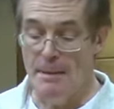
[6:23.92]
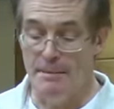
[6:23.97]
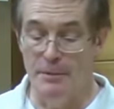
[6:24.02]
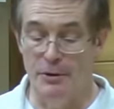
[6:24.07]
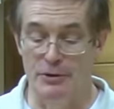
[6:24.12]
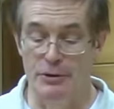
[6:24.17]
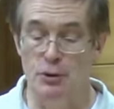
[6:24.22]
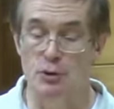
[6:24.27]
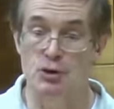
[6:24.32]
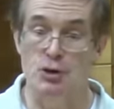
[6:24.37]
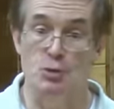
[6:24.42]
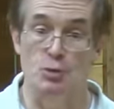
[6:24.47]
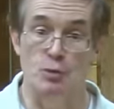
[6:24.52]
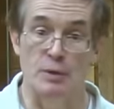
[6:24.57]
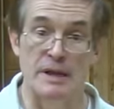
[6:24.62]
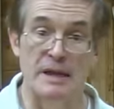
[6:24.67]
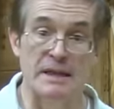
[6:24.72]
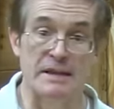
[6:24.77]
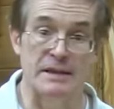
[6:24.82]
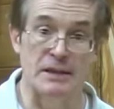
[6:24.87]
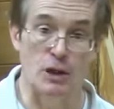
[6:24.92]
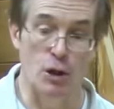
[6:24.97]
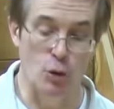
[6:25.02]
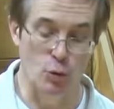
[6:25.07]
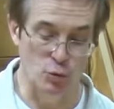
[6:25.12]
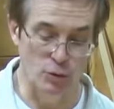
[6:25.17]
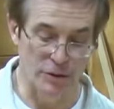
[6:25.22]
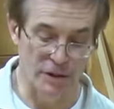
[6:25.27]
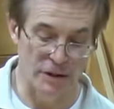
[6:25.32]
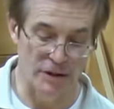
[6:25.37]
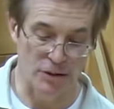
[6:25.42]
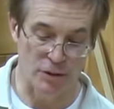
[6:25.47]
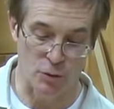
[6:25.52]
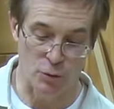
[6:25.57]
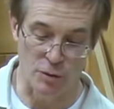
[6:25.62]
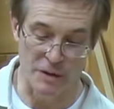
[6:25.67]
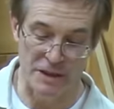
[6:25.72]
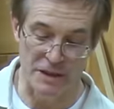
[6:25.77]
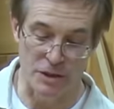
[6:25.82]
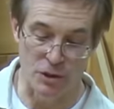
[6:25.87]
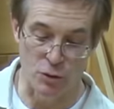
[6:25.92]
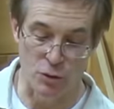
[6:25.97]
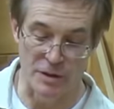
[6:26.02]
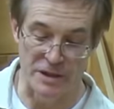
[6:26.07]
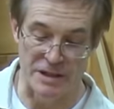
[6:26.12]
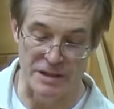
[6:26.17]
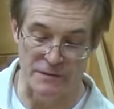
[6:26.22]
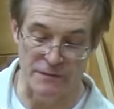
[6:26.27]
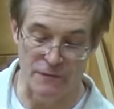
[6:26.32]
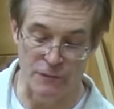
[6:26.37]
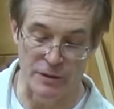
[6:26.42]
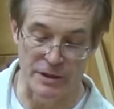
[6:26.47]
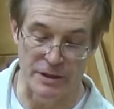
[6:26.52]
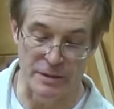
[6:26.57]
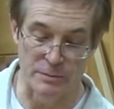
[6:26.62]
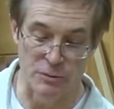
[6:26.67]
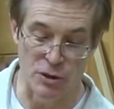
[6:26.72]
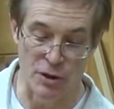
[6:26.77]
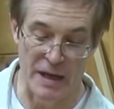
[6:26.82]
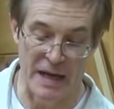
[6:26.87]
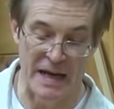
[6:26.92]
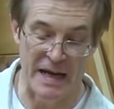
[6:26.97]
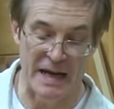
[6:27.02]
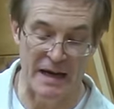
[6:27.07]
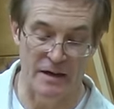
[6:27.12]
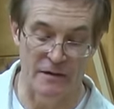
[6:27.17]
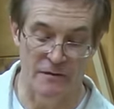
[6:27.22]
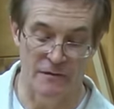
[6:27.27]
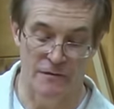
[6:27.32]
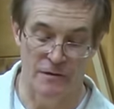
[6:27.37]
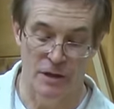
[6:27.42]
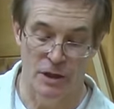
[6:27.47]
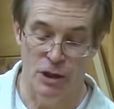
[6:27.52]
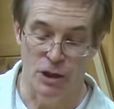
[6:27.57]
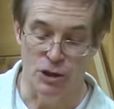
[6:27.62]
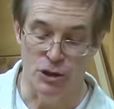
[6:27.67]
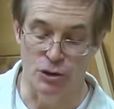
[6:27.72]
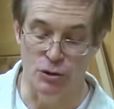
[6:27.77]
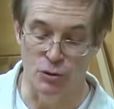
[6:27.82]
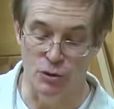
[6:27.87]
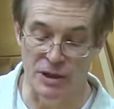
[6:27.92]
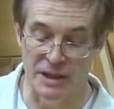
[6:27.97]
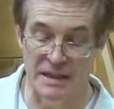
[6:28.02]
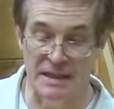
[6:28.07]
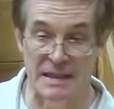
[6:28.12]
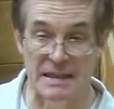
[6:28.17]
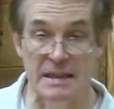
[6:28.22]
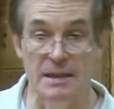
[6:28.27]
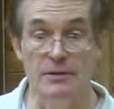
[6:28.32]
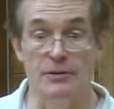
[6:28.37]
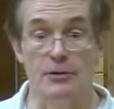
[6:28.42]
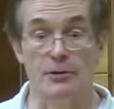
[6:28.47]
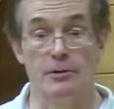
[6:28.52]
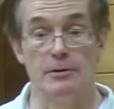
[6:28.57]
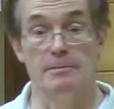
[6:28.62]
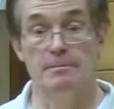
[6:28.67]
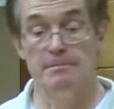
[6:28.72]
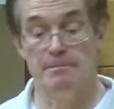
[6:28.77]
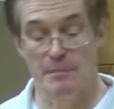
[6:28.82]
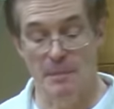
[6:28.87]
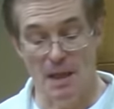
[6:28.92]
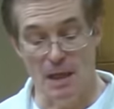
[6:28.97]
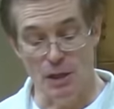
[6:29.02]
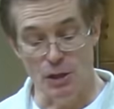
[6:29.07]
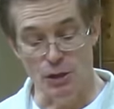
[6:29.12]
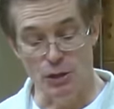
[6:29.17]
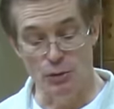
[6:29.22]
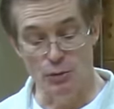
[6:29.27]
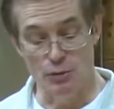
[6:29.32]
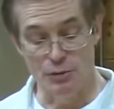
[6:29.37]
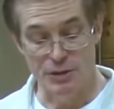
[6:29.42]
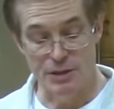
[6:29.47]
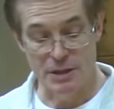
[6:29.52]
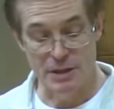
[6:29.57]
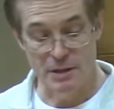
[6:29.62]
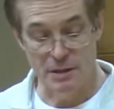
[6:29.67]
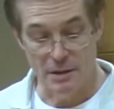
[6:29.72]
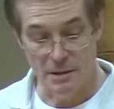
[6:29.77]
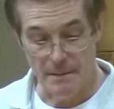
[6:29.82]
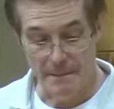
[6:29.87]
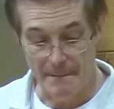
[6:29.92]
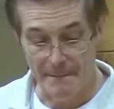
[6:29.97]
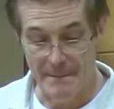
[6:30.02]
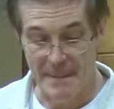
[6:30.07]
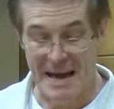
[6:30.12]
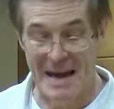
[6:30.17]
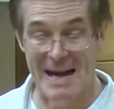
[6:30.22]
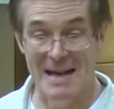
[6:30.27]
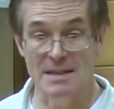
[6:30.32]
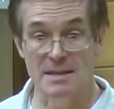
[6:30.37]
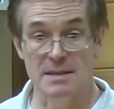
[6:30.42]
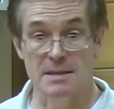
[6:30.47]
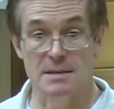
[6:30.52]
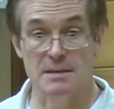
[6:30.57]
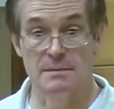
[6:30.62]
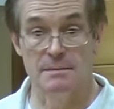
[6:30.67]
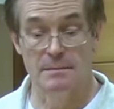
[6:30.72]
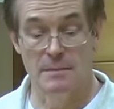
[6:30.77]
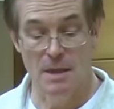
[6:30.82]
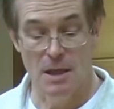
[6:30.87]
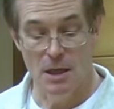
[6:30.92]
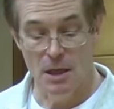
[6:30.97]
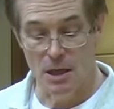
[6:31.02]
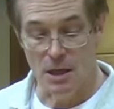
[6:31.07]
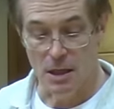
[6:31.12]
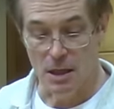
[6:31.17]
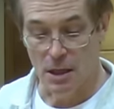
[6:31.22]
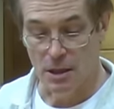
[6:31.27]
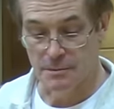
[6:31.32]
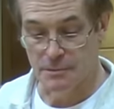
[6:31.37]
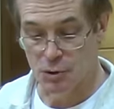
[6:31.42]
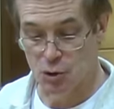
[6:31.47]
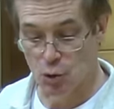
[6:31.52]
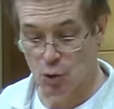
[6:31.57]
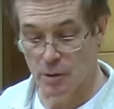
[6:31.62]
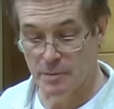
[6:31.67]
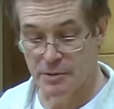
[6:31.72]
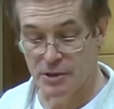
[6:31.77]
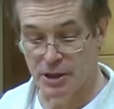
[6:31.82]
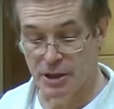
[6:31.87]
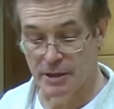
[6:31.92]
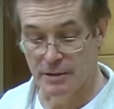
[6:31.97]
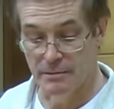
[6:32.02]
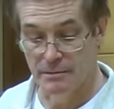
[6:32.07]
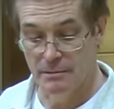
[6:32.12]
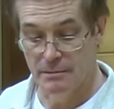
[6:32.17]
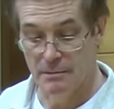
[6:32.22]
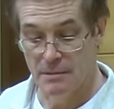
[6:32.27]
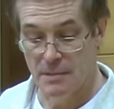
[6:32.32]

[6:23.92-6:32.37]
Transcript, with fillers: But those are really the only three degrees of freedom you have. You can either use mass, absorption,